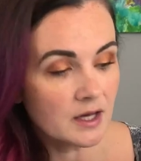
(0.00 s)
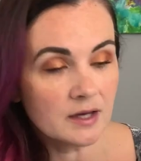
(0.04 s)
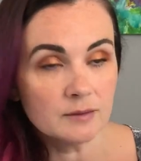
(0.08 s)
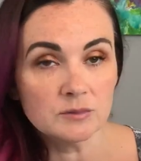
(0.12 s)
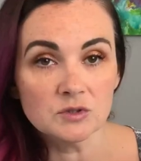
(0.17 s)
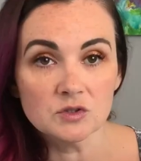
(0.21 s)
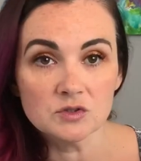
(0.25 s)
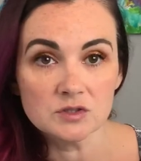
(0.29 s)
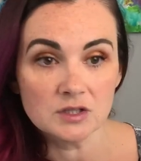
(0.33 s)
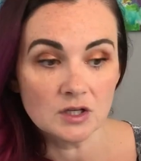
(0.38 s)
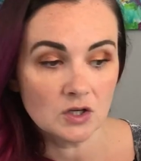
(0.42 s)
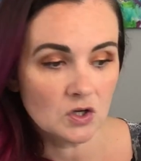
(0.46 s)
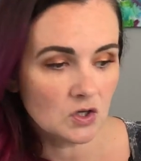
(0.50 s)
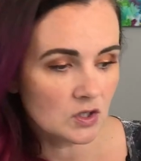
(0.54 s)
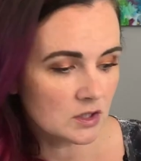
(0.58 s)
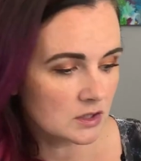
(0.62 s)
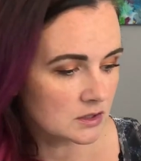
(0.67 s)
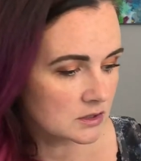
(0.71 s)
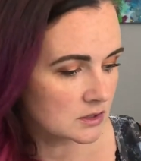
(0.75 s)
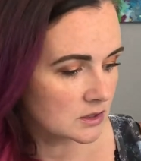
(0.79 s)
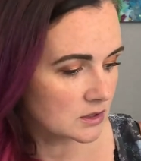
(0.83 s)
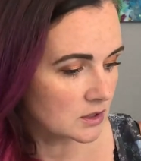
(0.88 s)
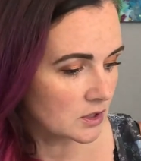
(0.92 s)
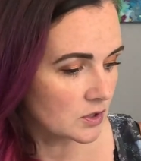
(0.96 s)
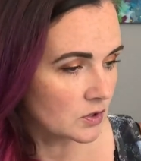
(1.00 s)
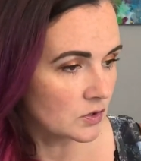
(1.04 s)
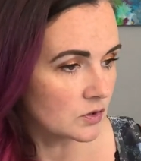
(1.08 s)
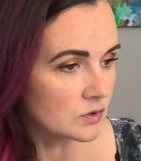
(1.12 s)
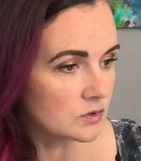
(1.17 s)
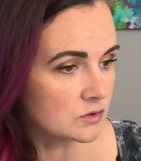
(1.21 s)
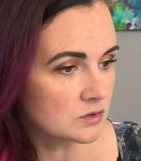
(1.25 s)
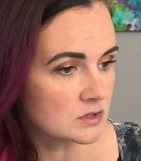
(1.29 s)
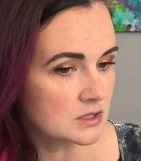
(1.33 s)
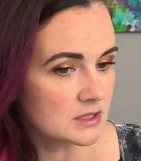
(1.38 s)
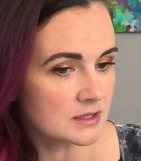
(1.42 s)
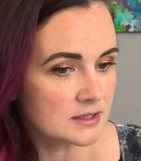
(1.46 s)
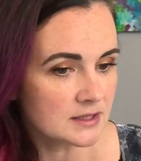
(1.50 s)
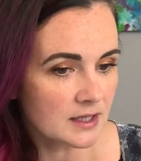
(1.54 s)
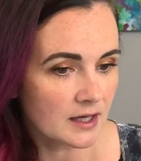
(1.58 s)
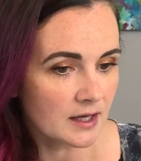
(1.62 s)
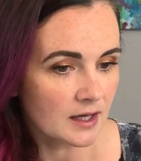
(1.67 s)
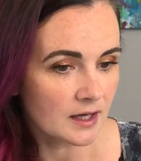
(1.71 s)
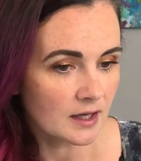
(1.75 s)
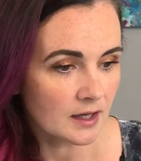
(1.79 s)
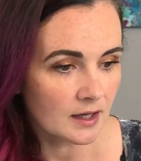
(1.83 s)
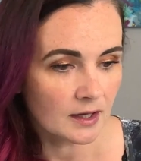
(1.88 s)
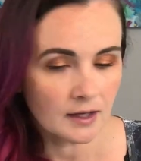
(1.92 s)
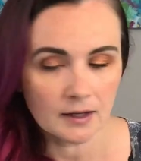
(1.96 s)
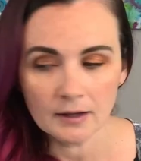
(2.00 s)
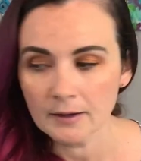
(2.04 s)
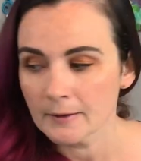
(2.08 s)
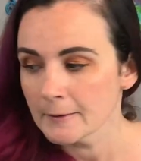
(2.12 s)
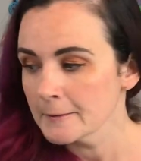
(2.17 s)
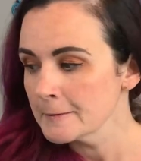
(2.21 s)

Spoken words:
I'm using Art and Glow today.